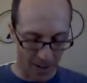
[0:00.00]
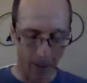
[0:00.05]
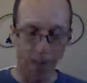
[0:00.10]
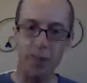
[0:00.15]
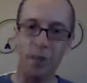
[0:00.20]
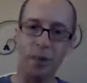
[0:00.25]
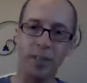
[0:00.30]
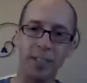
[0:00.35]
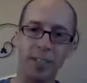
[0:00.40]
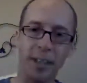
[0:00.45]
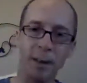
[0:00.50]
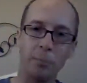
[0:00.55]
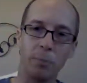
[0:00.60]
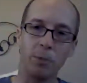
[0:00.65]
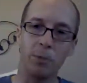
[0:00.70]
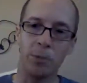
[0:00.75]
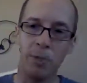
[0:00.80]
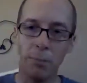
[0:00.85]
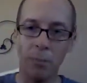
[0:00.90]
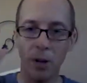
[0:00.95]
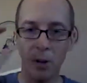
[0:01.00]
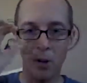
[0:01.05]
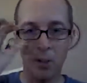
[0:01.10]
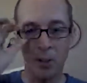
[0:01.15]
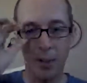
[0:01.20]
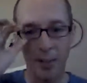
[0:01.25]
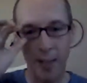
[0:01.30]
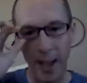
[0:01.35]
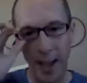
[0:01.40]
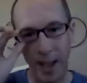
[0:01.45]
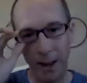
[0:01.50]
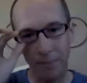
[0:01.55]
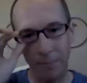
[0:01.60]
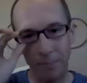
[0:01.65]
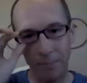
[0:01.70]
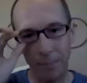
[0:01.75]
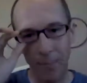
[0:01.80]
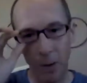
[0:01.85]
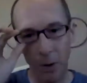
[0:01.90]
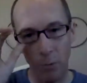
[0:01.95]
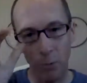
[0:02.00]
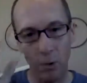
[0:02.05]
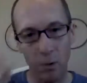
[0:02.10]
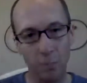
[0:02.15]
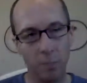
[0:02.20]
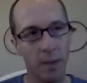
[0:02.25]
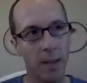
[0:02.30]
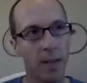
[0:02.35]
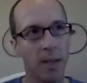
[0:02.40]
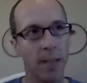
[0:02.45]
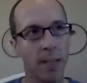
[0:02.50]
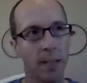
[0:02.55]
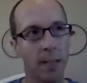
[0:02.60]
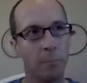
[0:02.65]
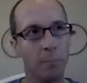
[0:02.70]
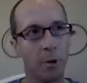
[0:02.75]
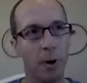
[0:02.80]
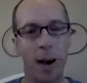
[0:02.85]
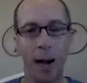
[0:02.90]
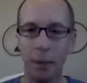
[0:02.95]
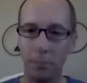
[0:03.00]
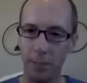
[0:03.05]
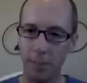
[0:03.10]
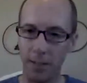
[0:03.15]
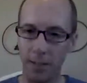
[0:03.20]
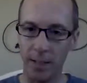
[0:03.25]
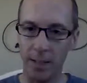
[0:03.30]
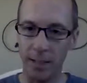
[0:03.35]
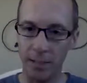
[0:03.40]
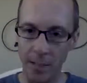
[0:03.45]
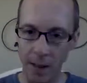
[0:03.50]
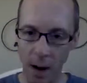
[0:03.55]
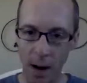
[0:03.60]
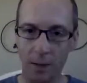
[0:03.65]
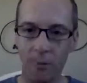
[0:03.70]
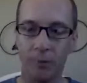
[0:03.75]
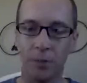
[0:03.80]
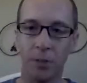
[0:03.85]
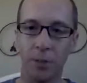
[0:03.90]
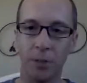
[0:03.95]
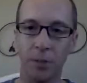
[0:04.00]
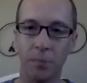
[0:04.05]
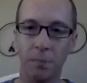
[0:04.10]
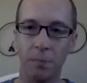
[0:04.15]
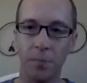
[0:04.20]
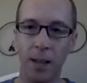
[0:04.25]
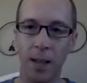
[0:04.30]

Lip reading: Another example similar to that would be perhaps in the office.